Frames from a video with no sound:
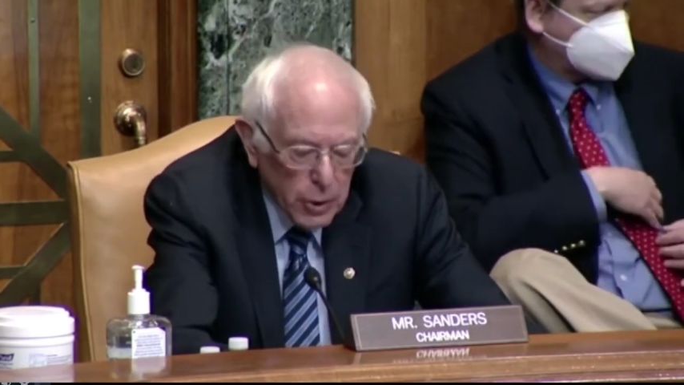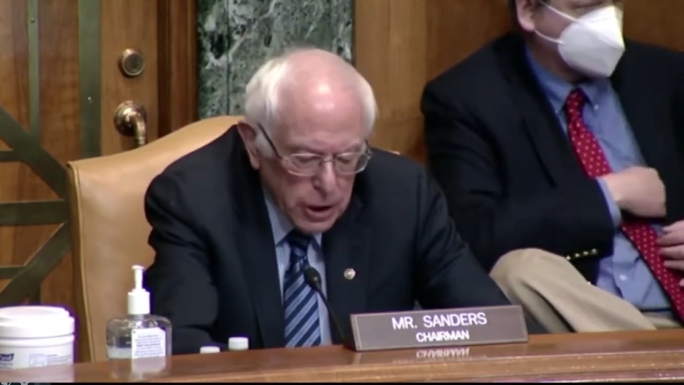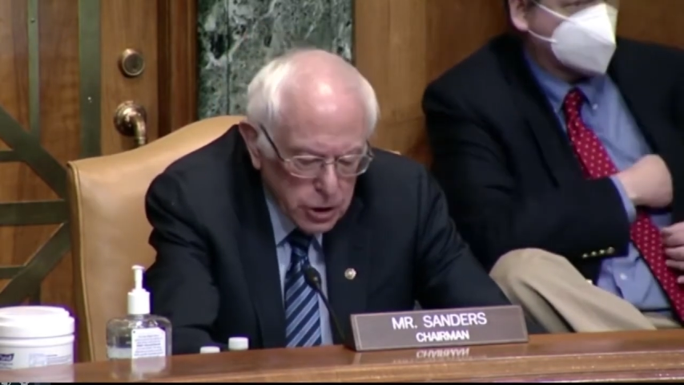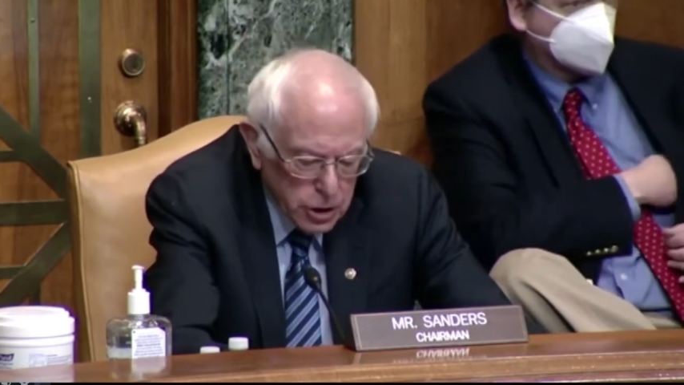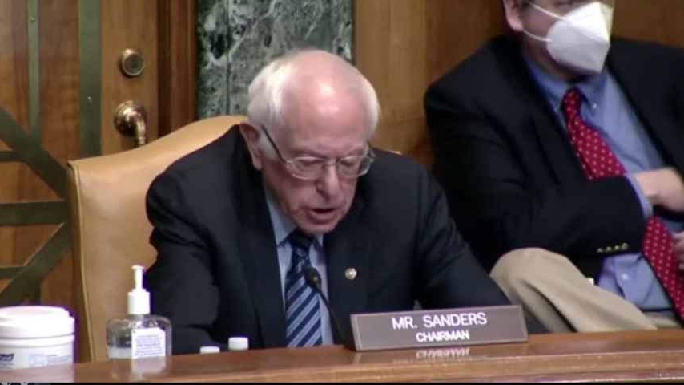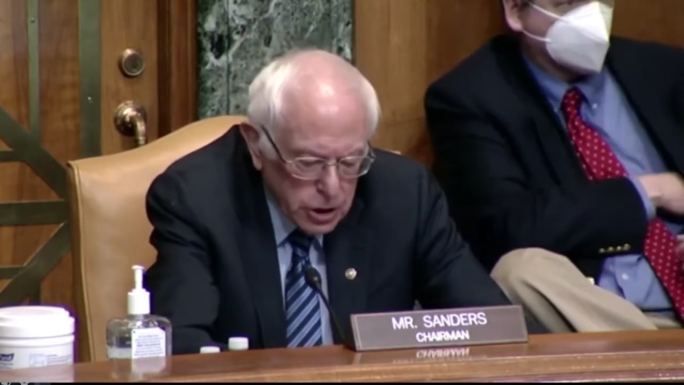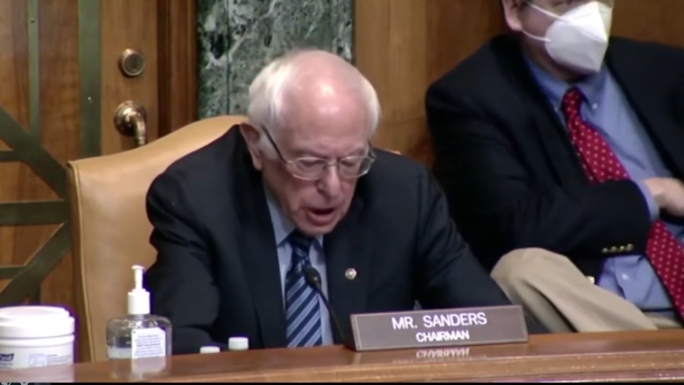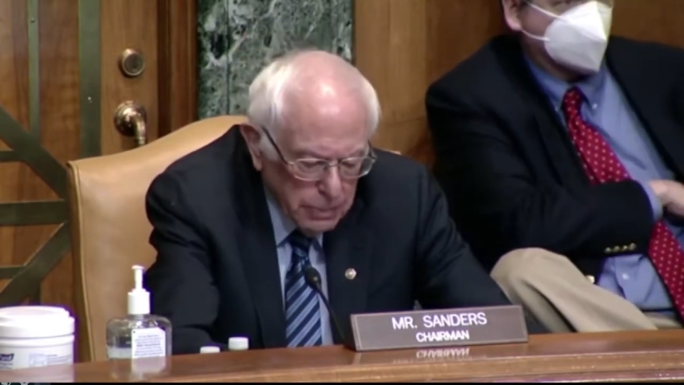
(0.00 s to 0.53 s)

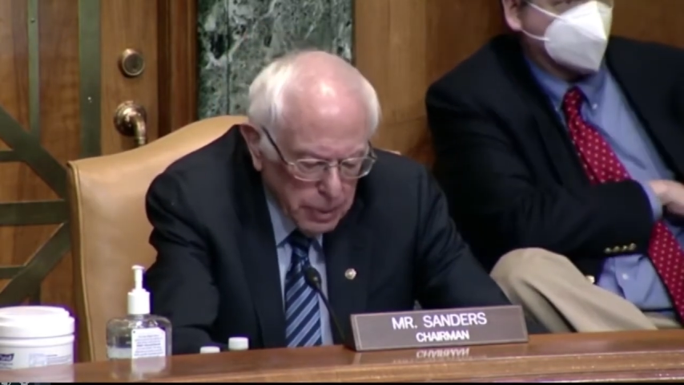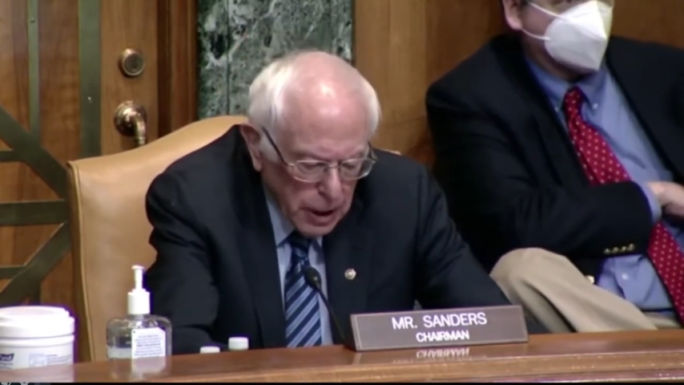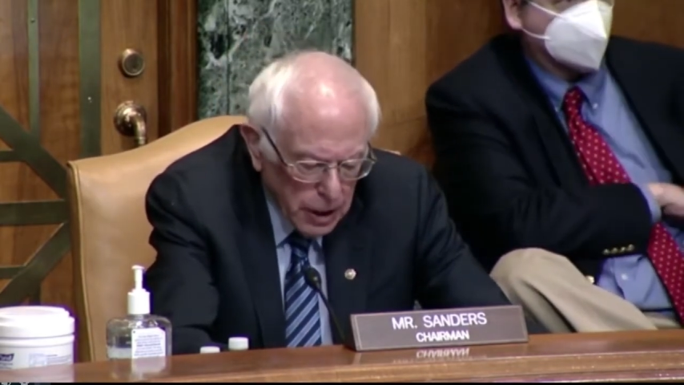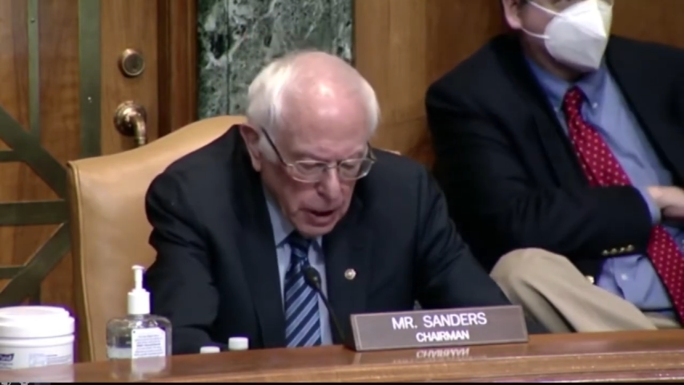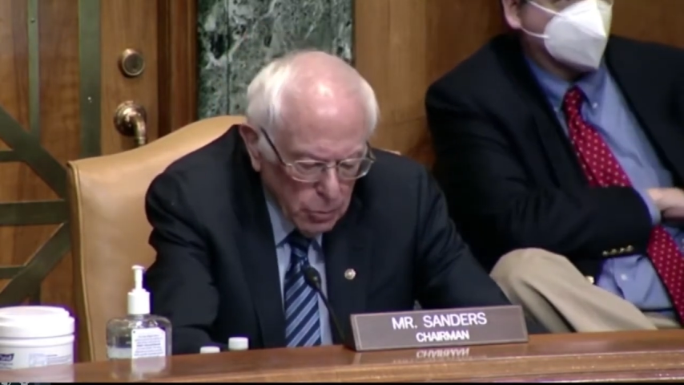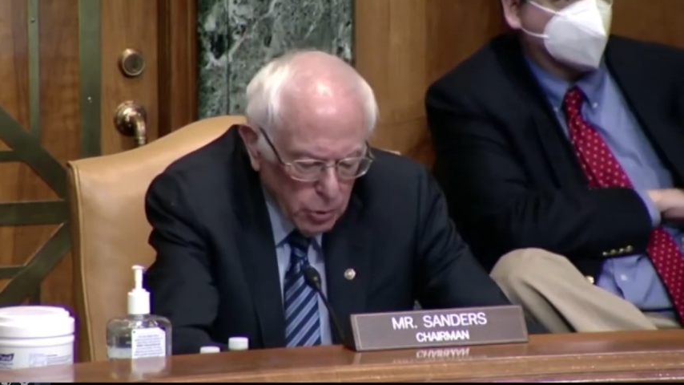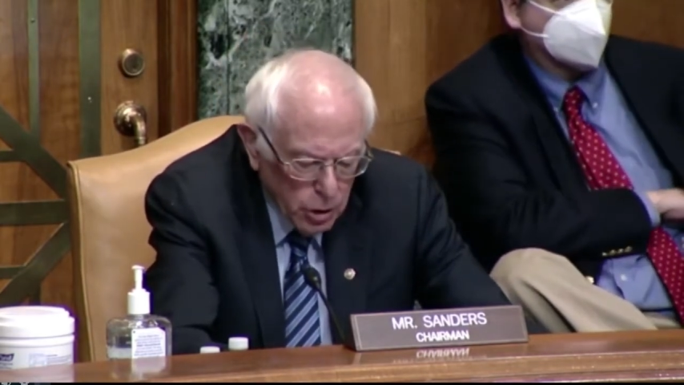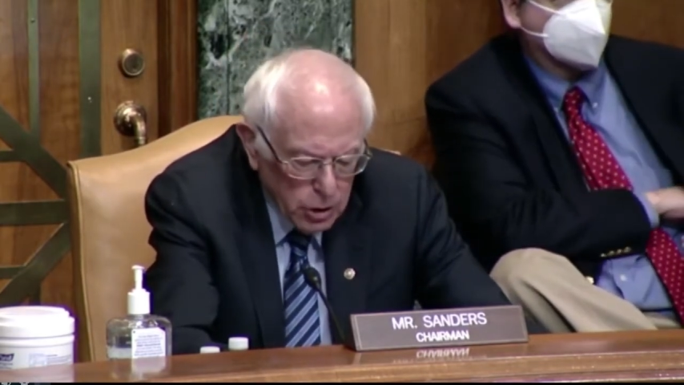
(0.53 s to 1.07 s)
wages they
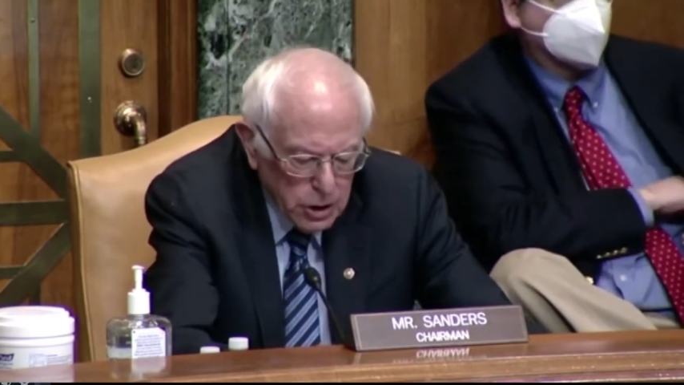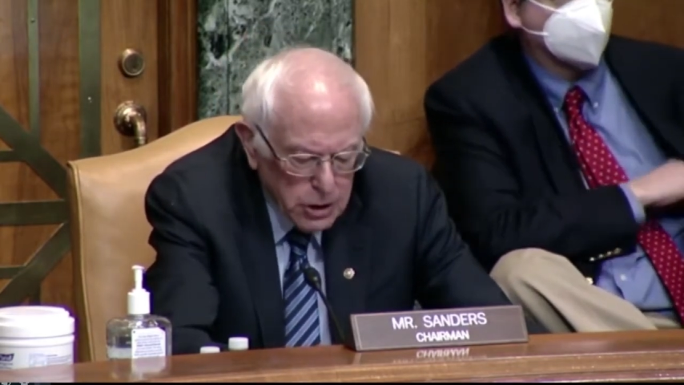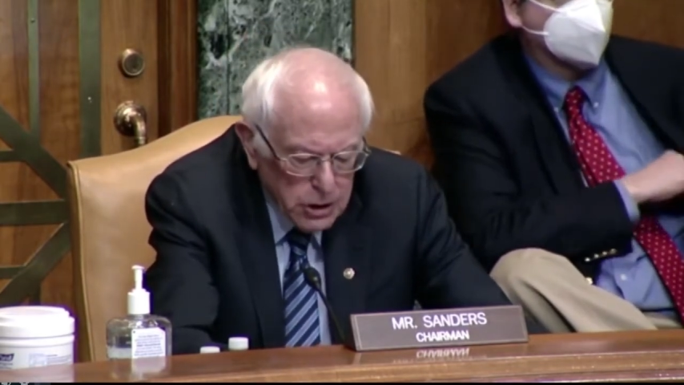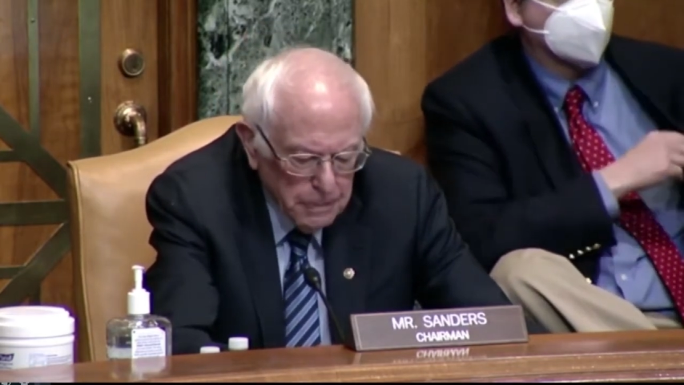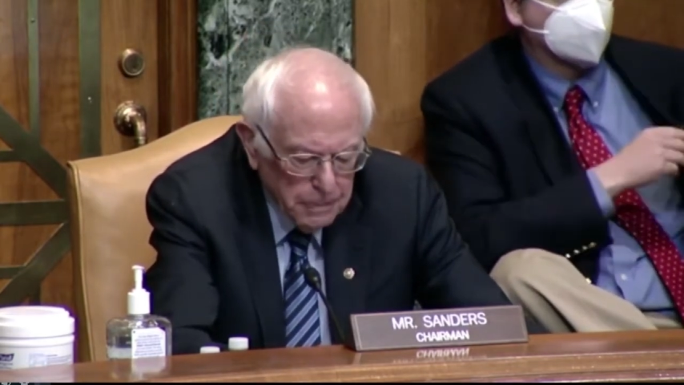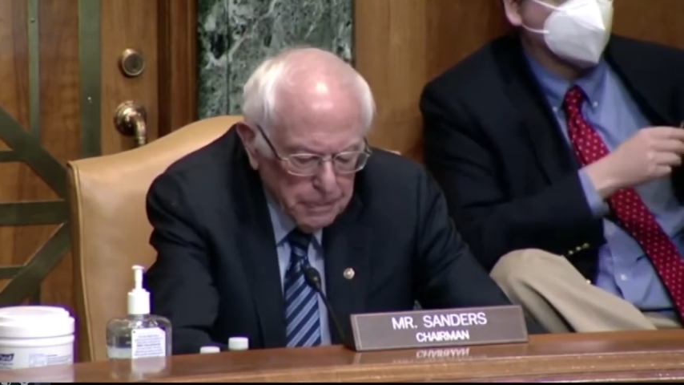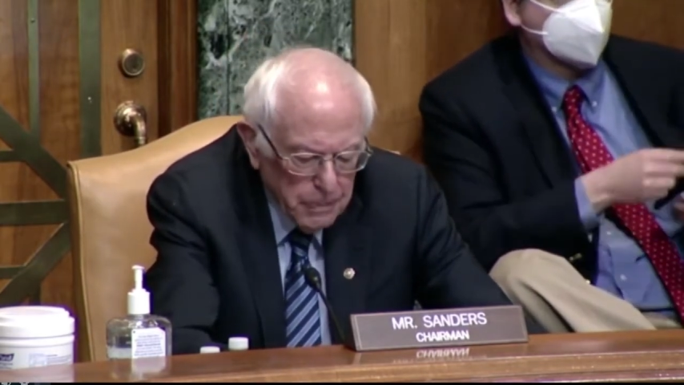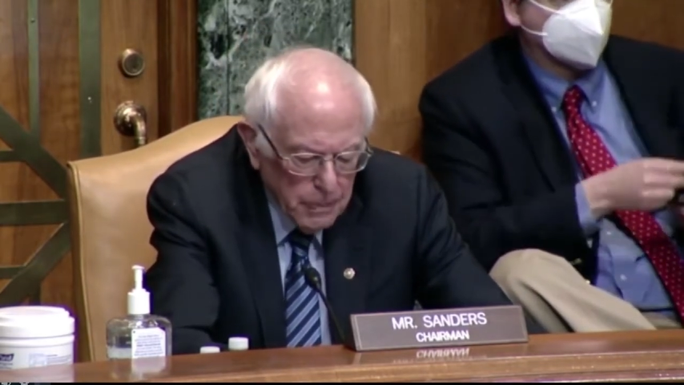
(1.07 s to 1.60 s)
pay their
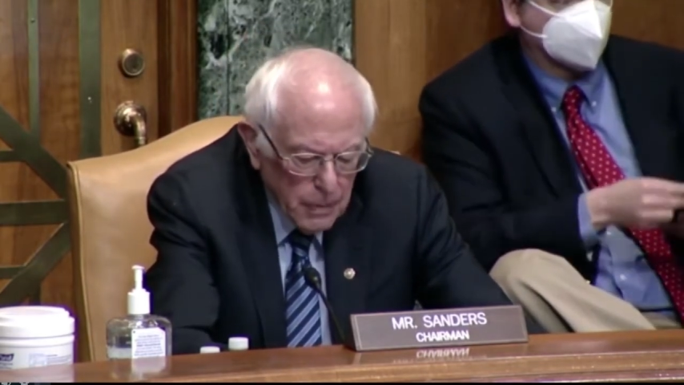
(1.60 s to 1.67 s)
workers?